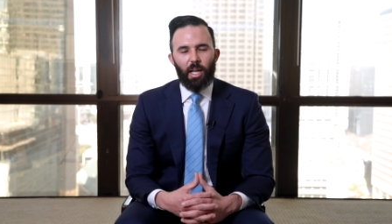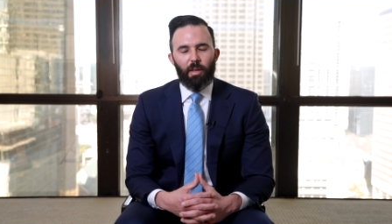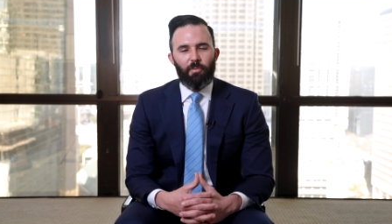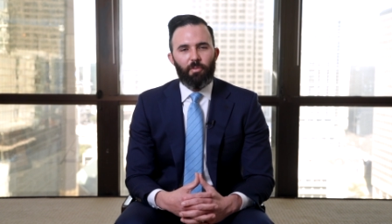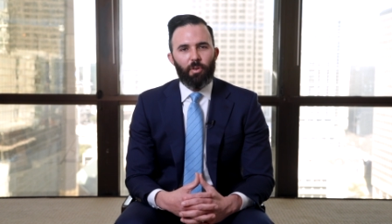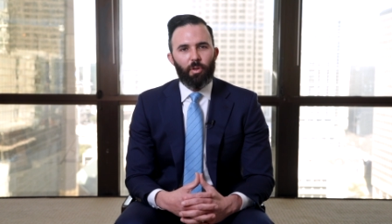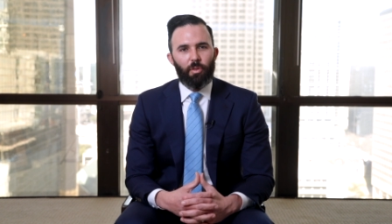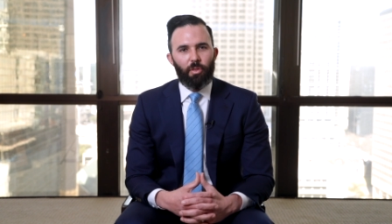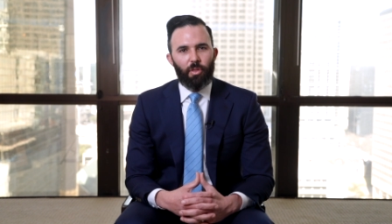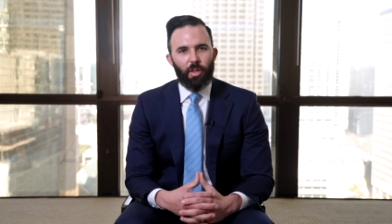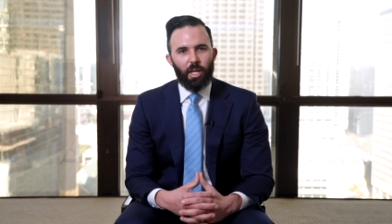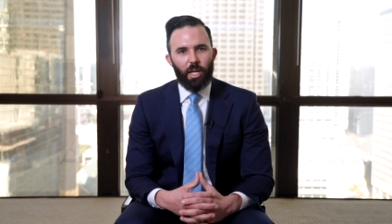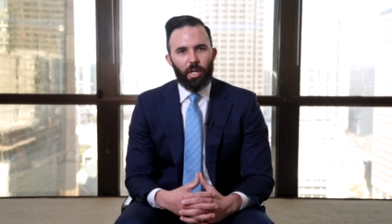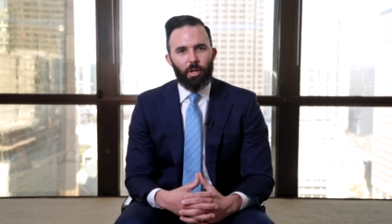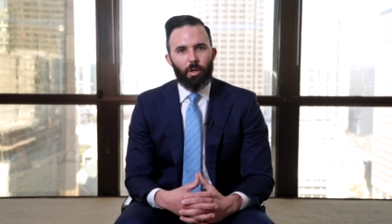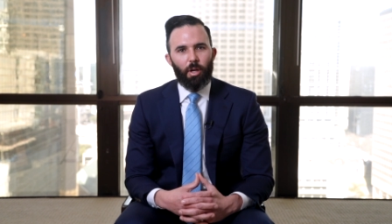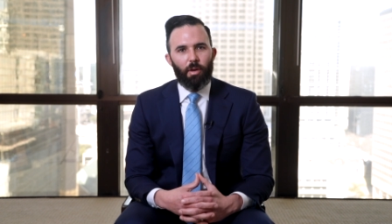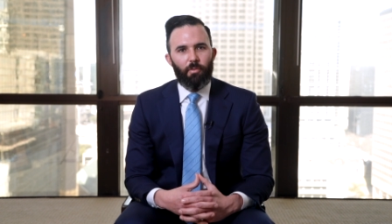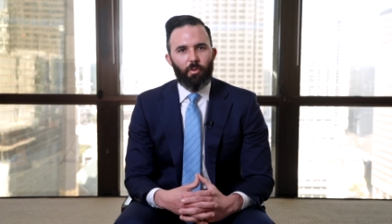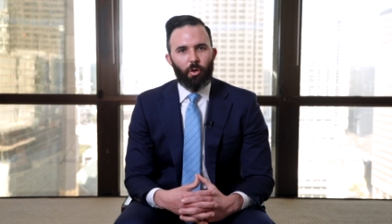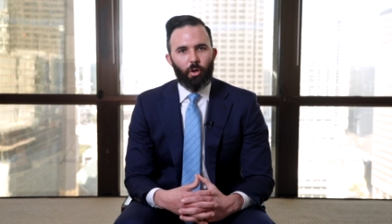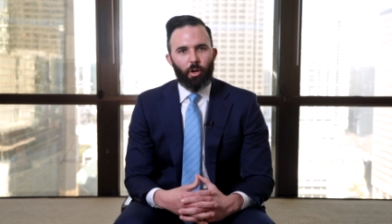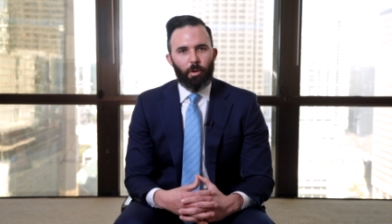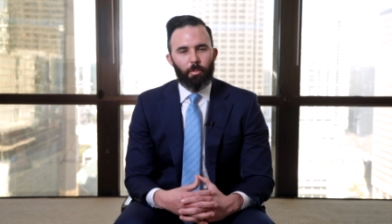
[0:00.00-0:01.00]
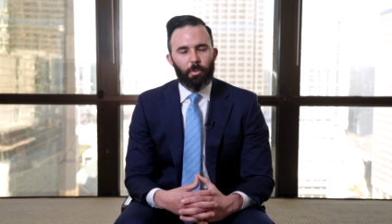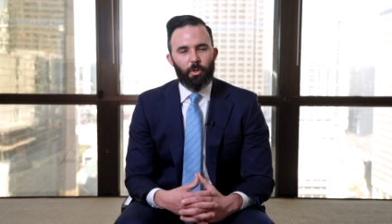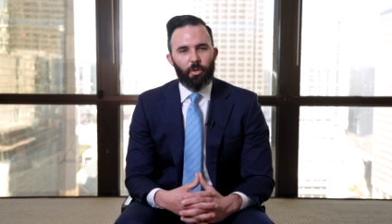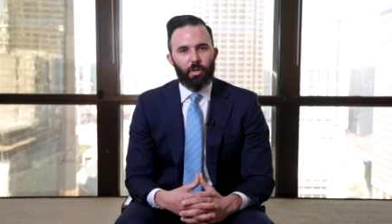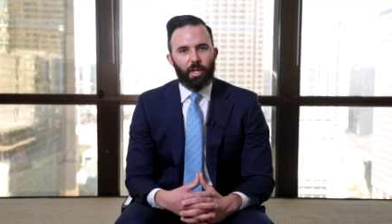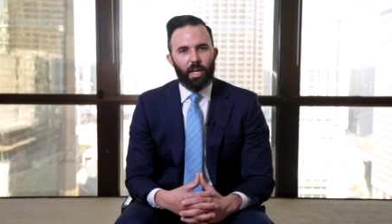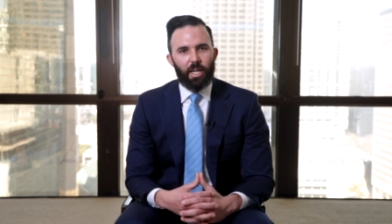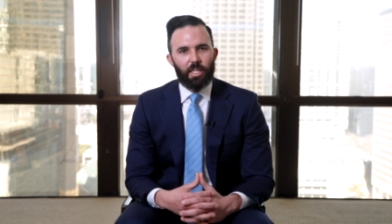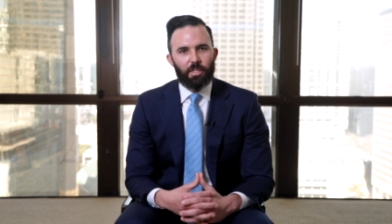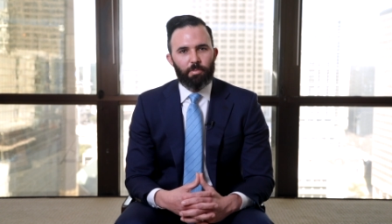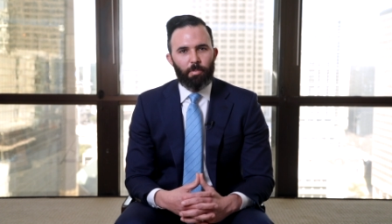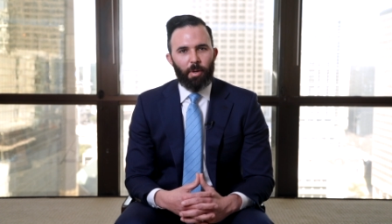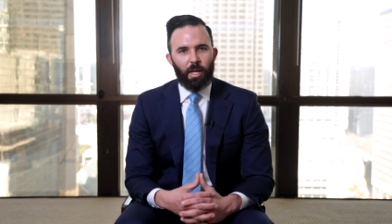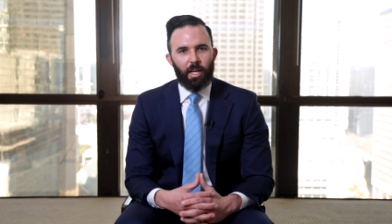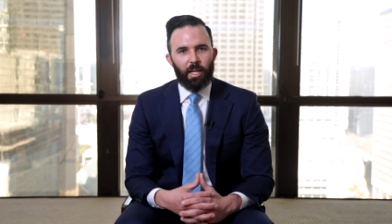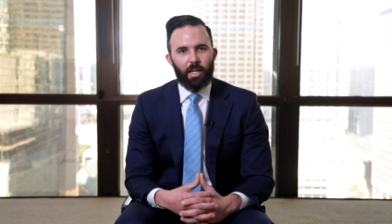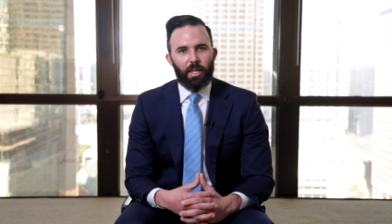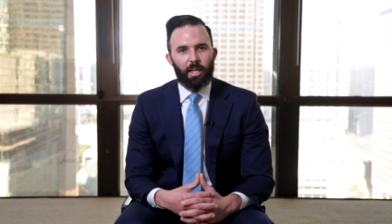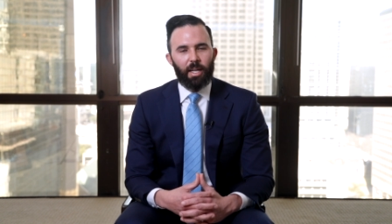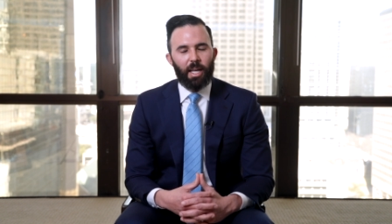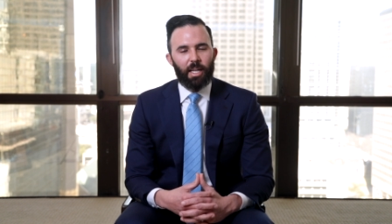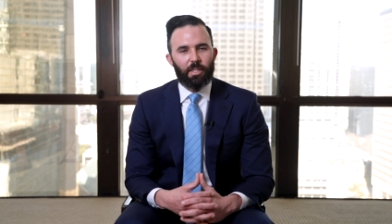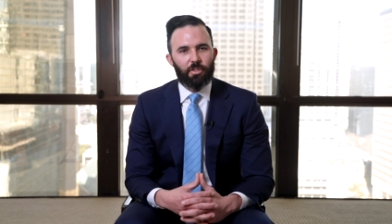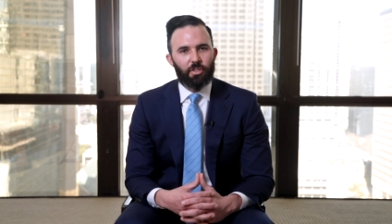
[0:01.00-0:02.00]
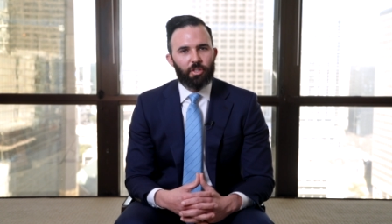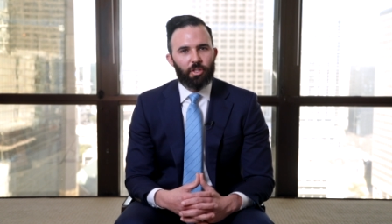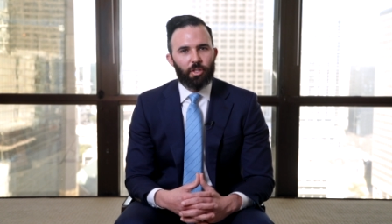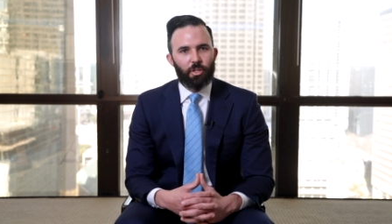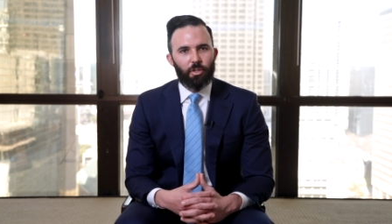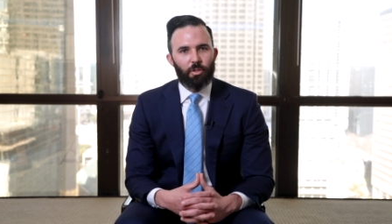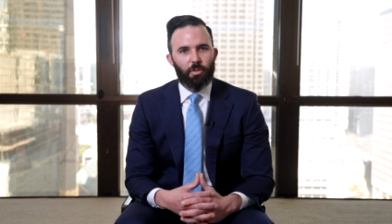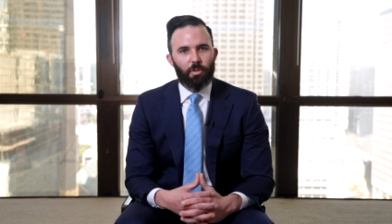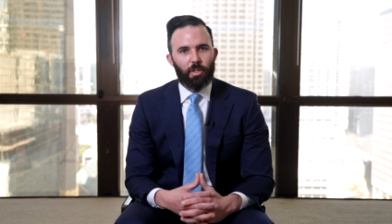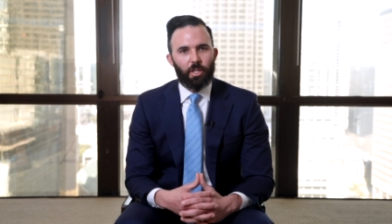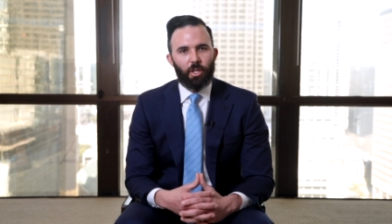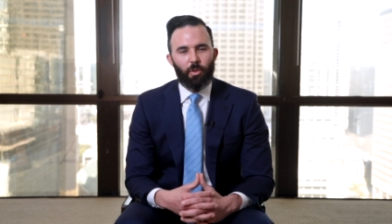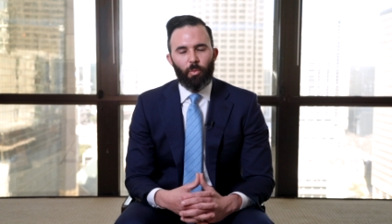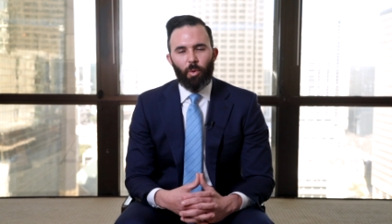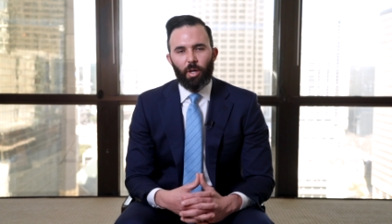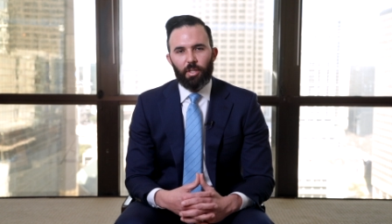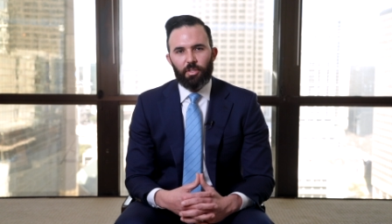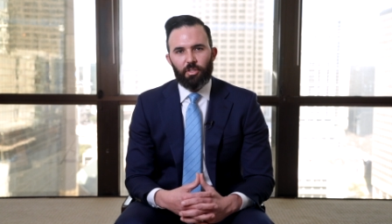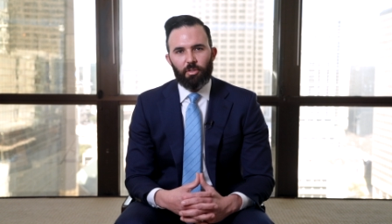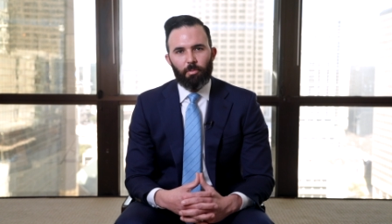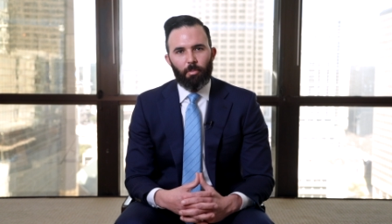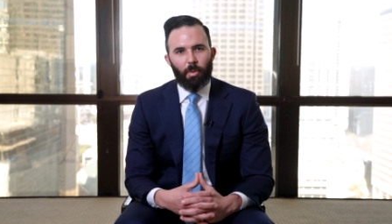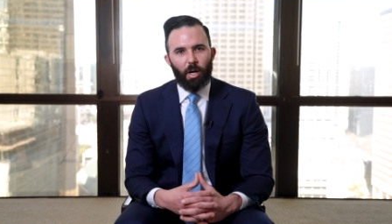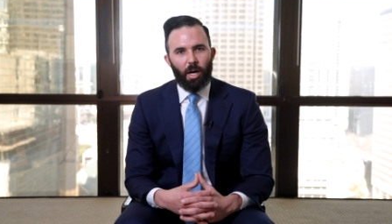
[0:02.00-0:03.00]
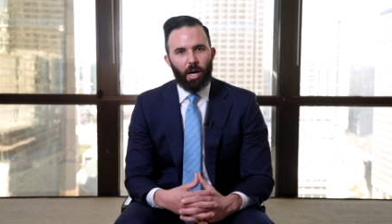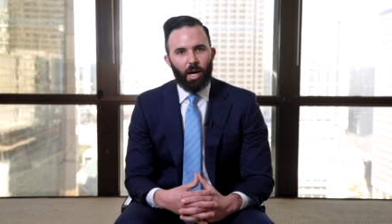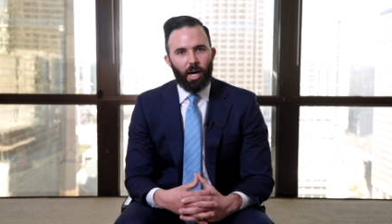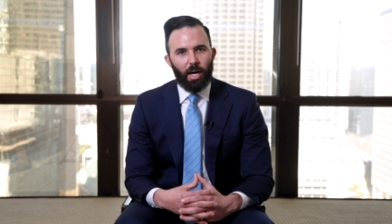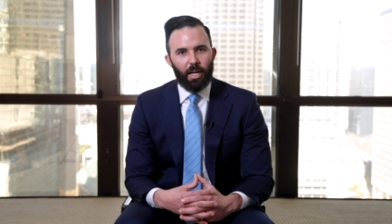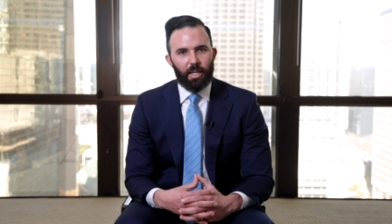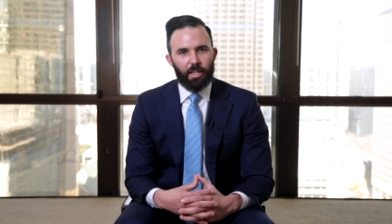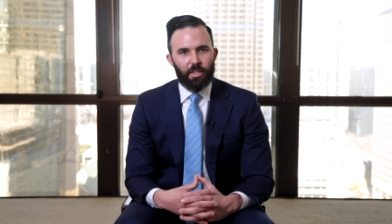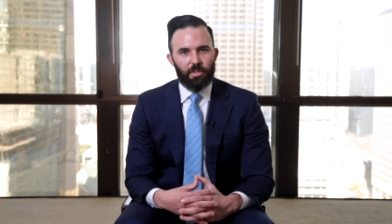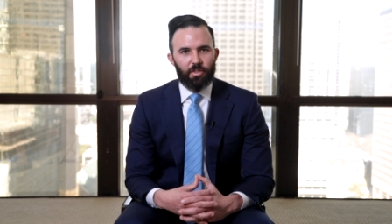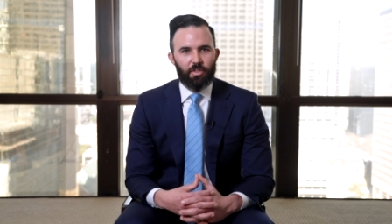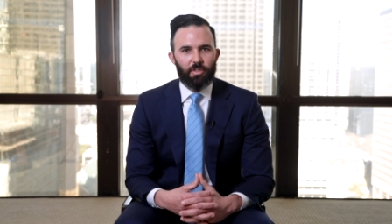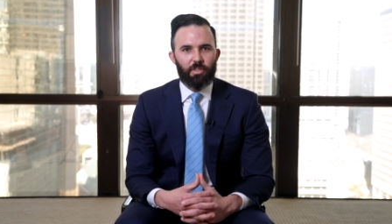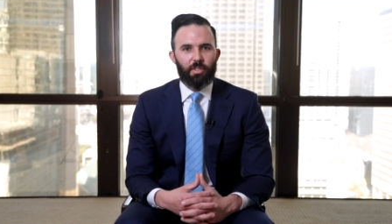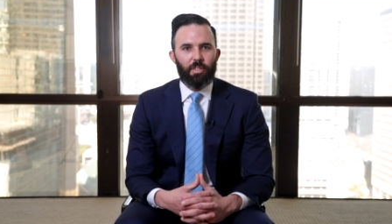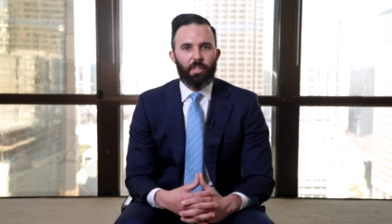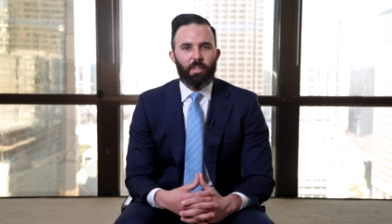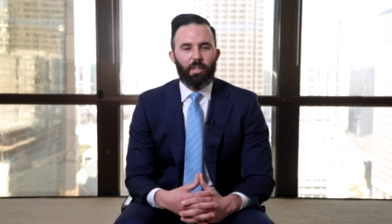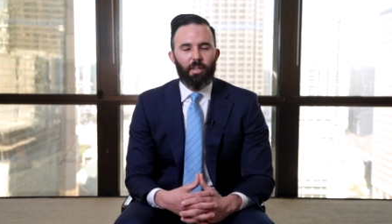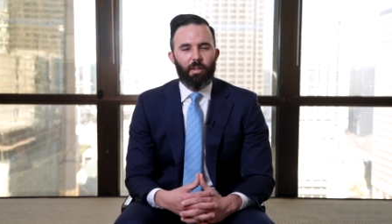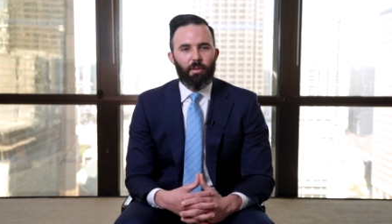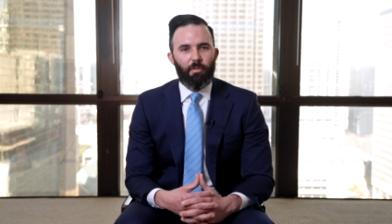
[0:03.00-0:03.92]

if you think you have a criminal case pending against you and you want some honest